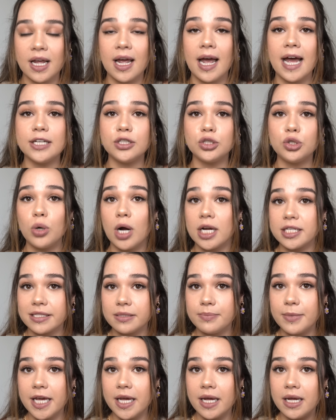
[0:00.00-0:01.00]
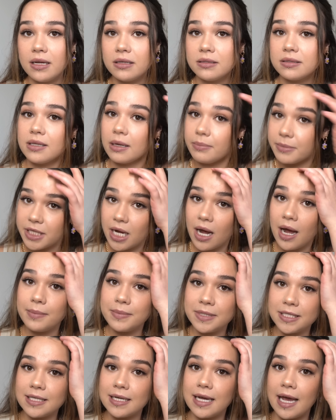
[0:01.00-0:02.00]
And trust me,
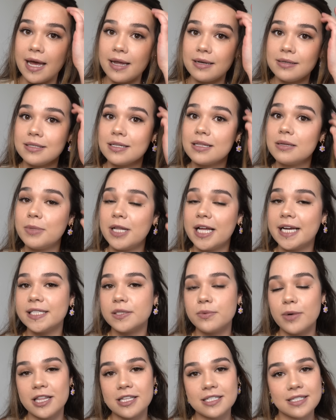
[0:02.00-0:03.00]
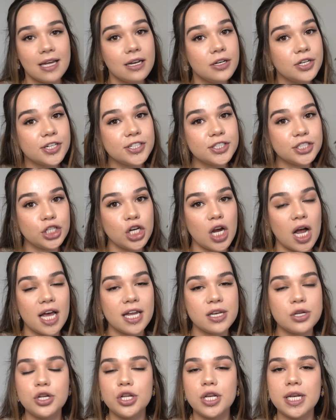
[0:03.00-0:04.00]
sometimes to get to the place where the sun don't
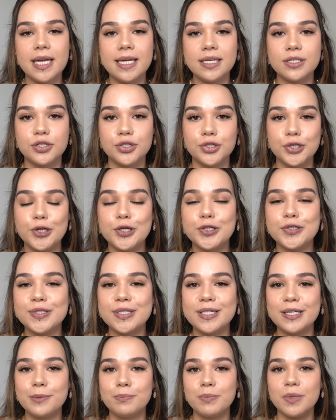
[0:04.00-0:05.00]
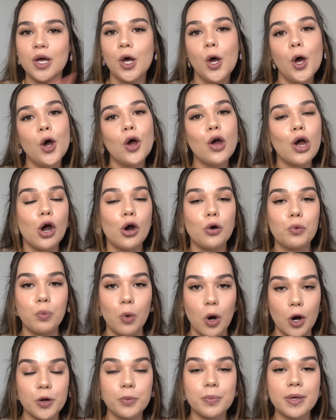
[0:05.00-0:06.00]
shine, you need to do some
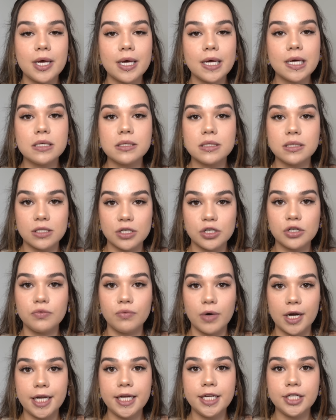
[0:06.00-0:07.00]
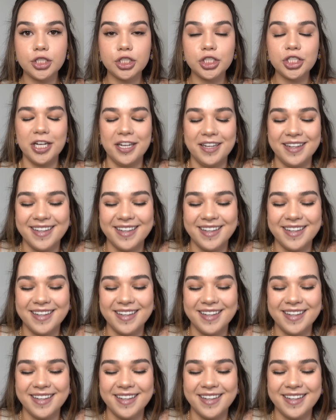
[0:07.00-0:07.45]
aerobics to reach.